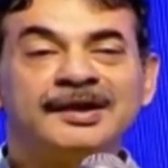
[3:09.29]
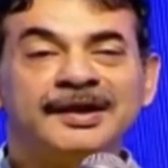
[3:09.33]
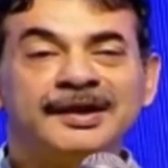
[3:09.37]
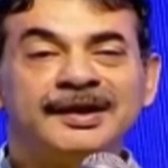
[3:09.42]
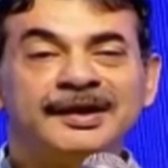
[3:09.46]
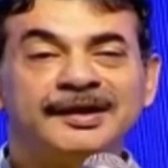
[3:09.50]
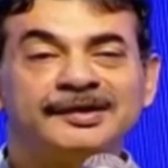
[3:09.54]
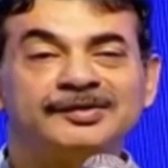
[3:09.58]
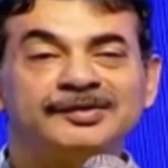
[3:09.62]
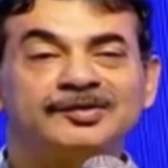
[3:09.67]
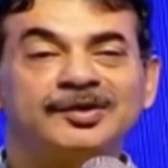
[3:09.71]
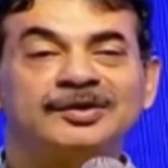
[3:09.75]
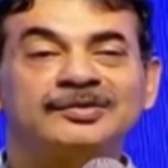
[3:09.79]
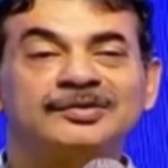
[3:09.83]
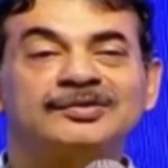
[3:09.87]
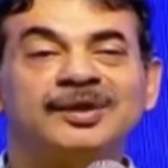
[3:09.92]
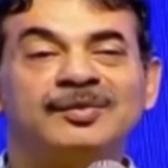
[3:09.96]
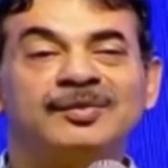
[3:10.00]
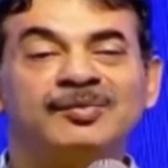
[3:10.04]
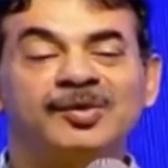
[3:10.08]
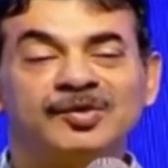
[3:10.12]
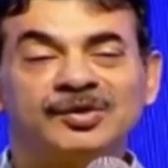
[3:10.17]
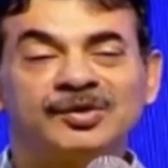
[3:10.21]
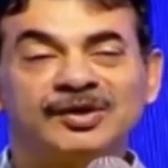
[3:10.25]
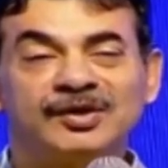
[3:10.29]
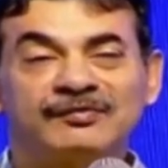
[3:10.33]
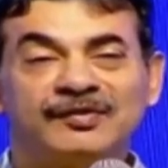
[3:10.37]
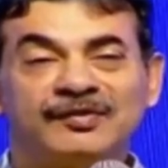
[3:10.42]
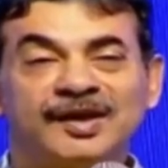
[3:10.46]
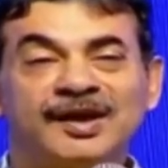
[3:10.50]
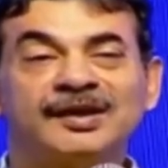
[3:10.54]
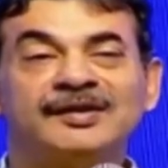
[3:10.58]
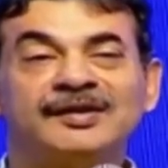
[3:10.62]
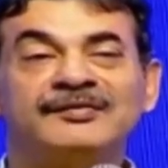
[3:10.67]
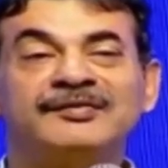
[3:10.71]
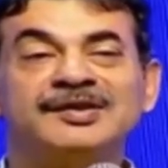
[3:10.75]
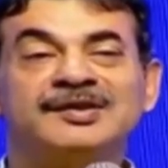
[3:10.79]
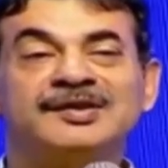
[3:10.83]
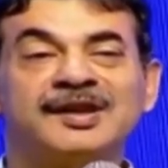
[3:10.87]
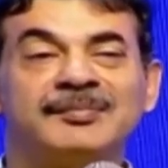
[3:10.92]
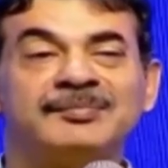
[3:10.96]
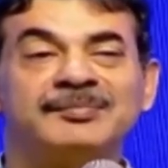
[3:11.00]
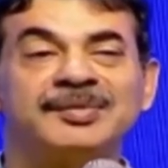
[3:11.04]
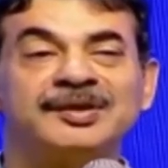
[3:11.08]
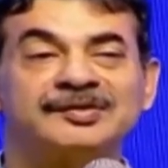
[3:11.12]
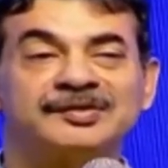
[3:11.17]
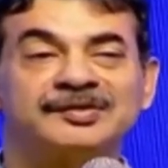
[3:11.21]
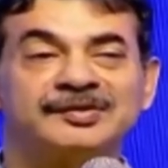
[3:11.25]
It is also about the work which
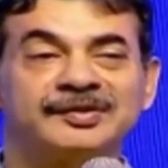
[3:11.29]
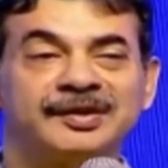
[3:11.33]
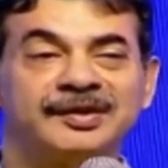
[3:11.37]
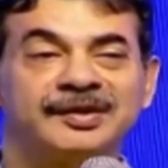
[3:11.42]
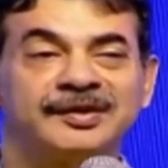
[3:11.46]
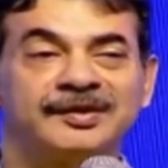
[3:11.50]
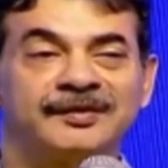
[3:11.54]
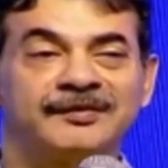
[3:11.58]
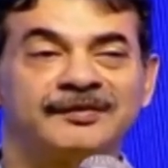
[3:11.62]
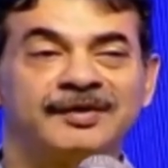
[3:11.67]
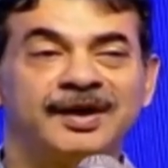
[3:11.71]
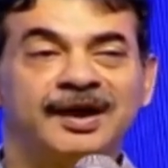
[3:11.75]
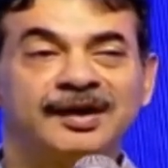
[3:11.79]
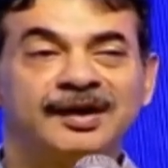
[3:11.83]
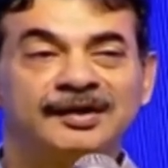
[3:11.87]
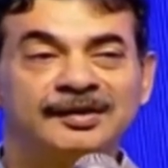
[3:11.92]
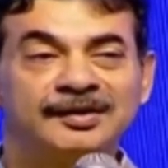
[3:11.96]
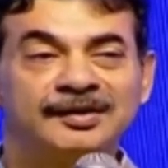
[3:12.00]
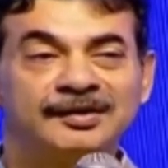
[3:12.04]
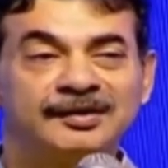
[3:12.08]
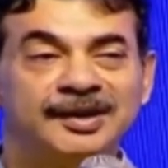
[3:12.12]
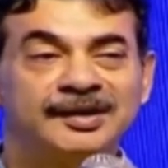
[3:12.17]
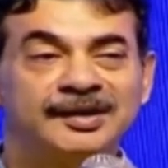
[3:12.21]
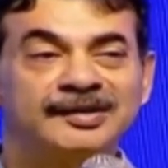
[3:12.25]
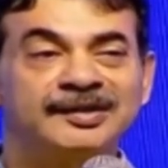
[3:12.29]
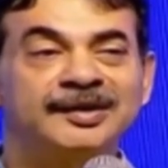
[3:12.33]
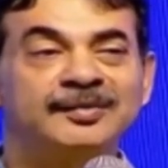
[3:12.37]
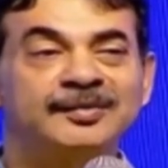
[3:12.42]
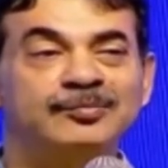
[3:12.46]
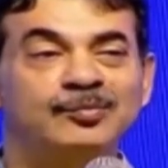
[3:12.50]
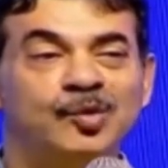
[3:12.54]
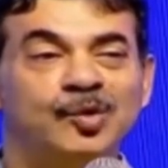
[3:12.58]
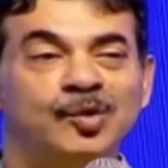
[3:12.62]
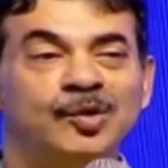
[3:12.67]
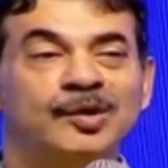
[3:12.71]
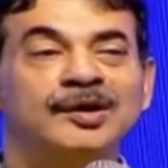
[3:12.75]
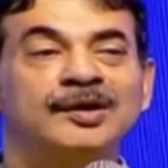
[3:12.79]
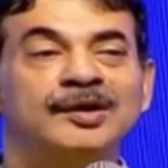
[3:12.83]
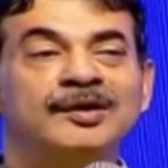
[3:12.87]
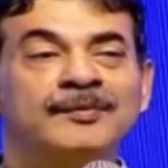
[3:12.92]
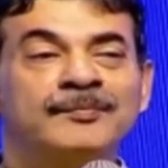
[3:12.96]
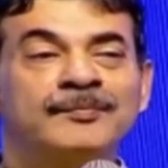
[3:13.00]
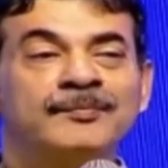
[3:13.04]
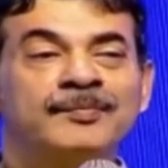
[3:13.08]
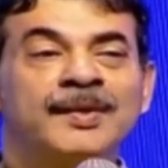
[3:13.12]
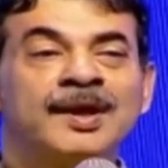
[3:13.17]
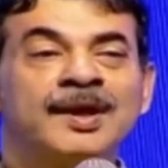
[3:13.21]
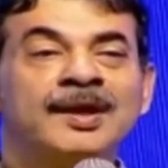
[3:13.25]
happens there, and nothing more
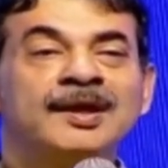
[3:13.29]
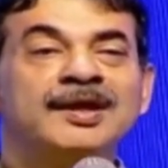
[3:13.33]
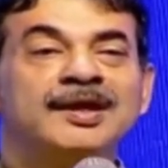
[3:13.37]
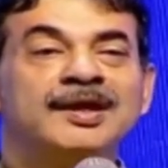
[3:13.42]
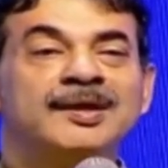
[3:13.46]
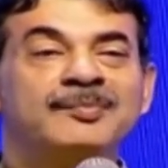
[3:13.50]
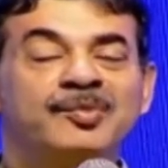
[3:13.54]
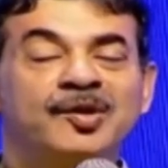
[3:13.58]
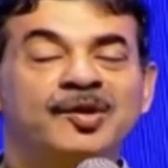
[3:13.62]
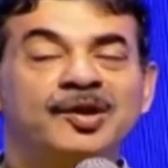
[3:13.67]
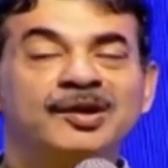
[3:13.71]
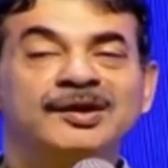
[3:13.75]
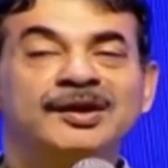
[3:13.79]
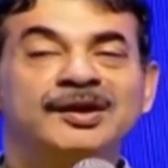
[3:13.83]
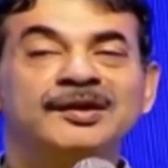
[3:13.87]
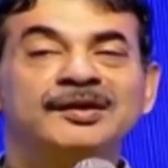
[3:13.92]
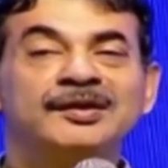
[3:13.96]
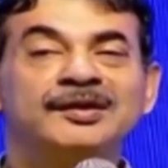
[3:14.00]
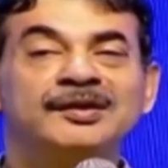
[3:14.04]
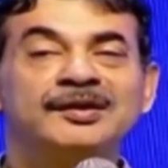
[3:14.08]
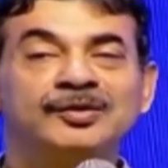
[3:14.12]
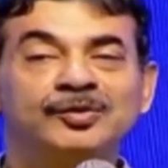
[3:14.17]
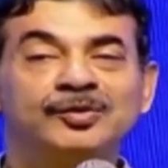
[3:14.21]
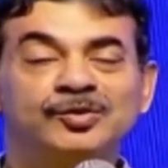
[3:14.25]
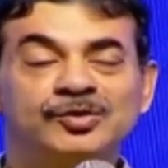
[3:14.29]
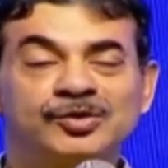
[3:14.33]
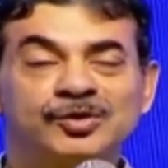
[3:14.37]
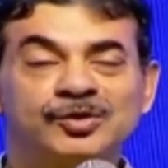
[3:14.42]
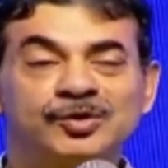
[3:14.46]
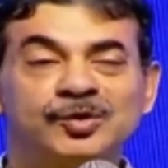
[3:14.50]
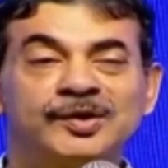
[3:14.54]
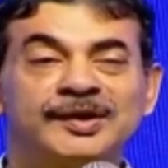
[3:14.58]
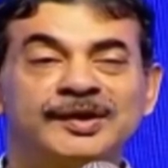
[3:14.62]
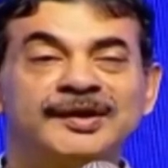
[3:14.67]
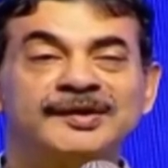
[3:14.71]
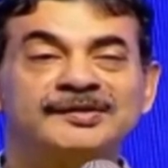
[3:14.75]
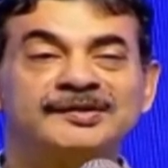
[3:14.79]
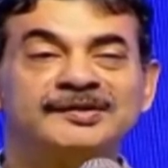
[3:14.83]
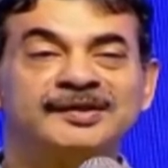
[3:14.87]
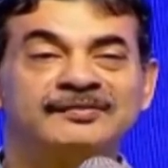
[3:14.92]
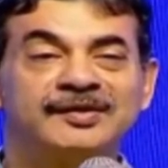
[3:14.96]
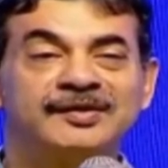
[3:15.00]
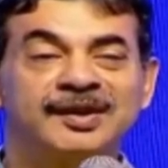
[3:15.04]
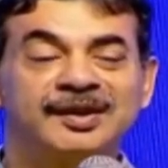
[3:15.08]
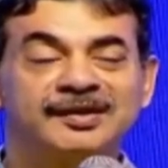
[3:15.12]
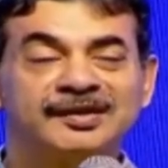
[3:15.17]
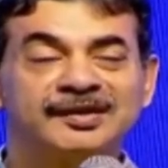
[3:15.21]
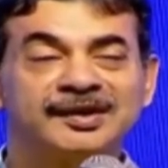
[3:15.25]
important to showcase the
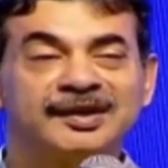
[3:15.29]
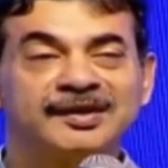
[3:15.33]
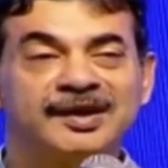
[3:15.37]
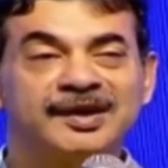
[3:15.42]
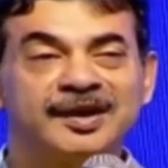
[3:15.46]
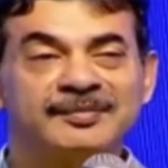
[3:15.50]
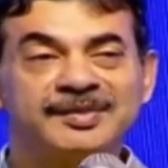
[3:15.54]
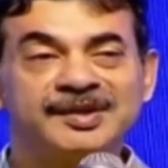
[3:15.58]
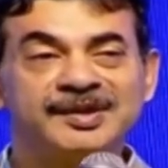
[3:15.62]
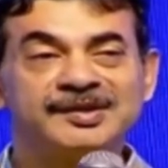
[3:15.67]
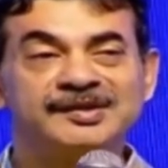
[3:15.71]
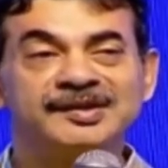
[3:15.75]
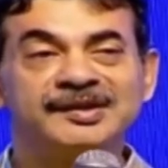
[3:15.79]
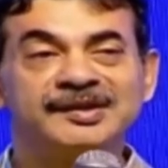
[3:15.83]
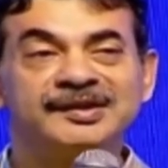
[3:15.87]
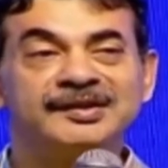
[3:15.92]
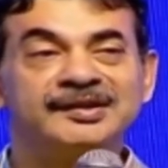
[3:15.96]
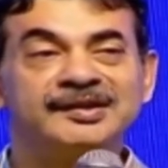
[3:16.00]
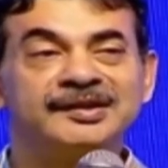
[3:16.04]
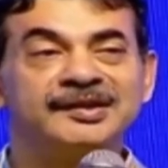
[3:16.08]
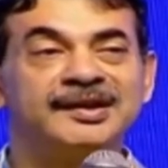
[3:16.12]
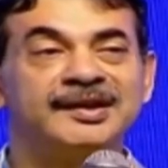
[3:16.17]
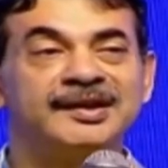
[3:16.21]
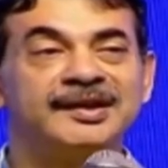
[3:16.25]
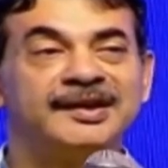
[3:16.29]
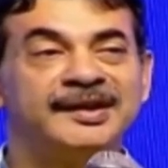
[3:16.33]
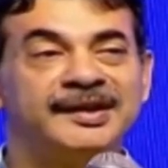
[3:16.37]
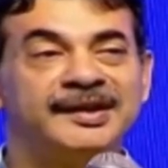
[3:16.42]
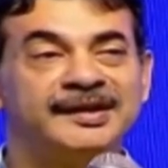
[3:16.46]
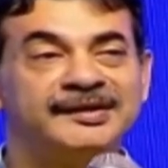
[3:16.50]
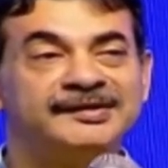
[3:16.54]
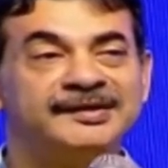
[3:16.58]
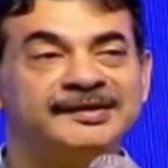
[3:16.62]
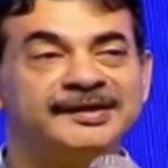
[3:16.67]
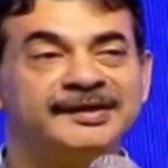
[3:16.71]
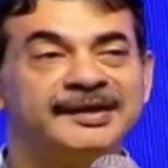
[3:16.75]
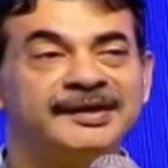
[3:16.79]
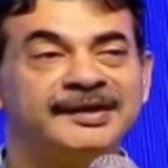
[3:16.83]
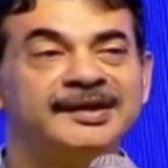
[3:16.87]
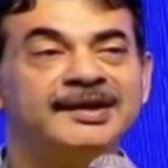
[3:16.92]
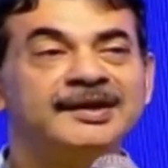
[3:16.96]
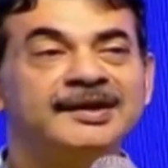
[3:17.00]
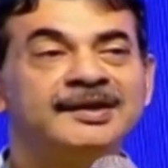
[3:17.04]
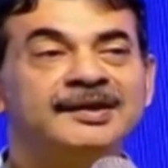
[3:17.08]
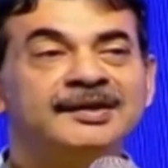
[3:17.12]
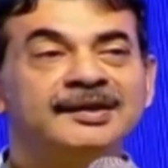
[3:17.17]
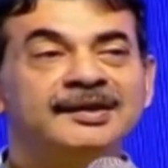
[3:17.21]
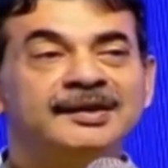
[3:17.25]
work that happens in the AI city
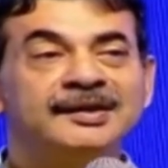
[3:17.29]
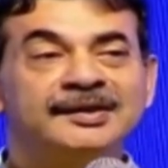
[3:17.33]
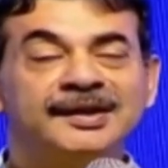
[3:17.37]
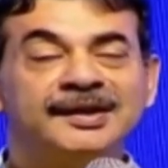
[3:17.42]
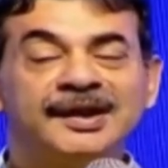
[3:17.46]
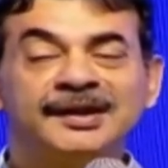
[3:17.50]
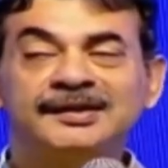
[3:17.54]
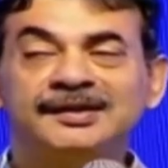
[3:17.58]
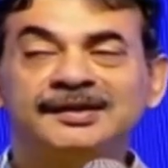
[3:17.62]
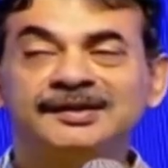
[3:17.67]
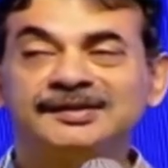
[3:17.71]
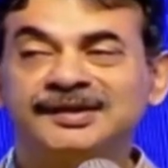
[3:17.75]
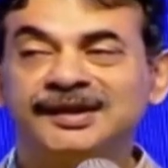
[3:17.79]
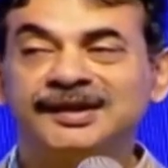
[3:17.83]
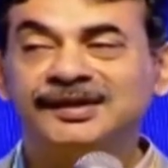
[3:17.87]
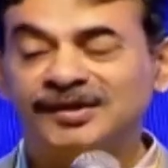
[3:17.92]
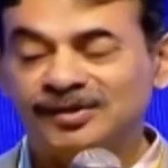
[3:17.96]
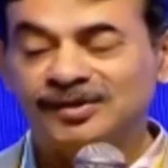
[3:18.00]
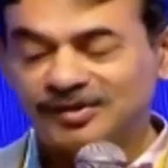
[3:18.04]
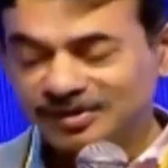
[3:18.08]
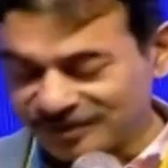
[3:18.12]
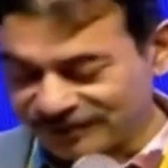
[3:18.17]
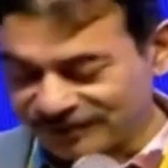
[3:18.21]
than the centers of